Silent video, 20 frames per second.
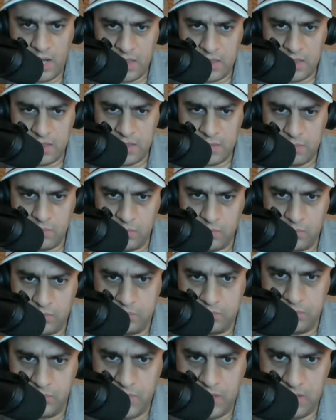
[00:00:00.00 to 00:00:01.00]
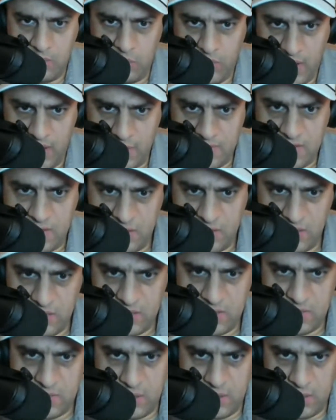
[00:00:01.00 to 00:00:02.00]
I th- and the Rams,
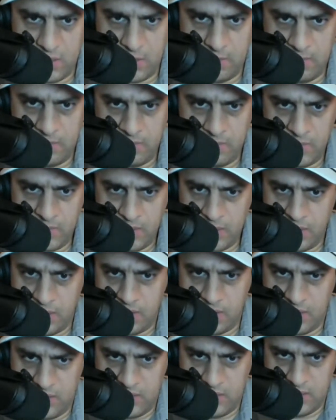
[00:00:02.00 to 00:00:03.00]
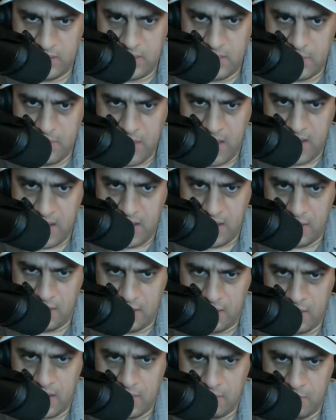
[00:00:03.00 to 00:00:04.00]
uh, They had
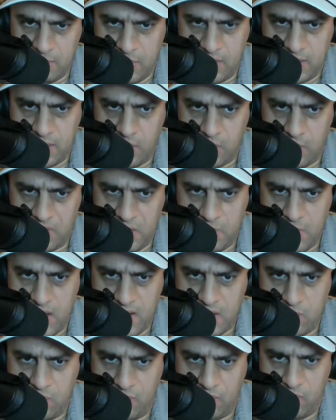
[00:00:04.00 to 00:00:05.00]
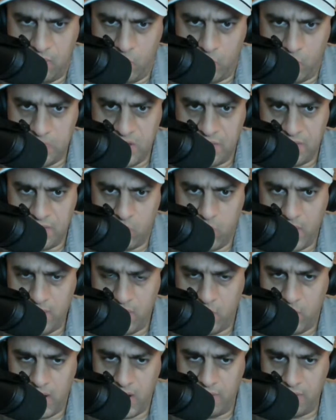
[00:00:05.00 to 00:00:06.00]
a late pickup with Emmanuel Forbes off the
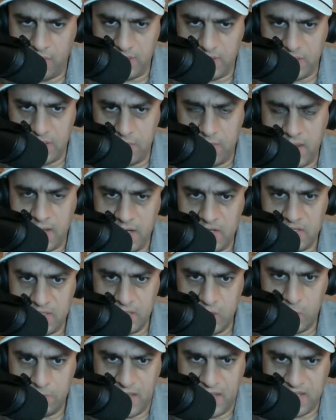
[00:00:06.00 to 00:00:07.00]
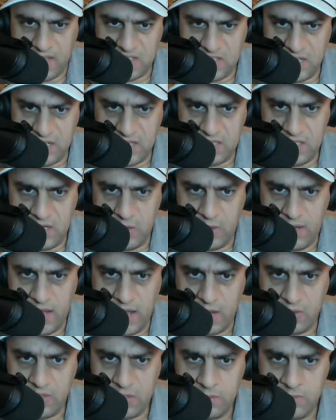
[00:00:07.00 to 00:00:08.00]
waiver wire from the Commanders to help that
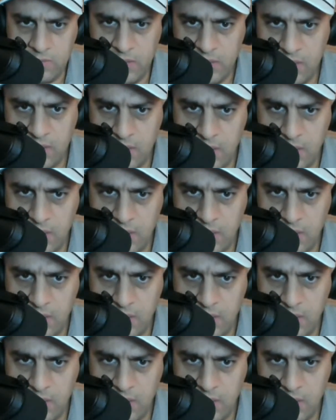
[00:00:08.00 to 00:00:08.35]
secondary out.